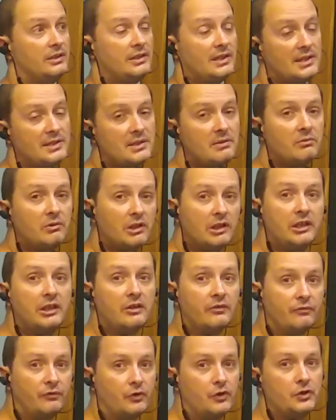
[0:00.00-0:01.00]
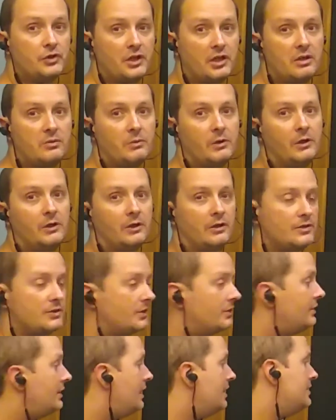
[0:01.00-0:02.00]
doesn't really converge anywhere.
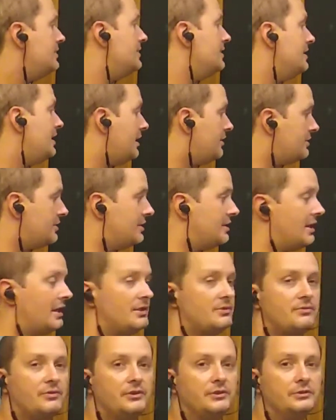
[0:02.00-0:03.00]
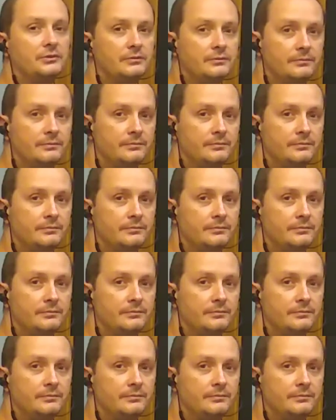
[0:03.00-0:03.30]
So that's an exercise for you.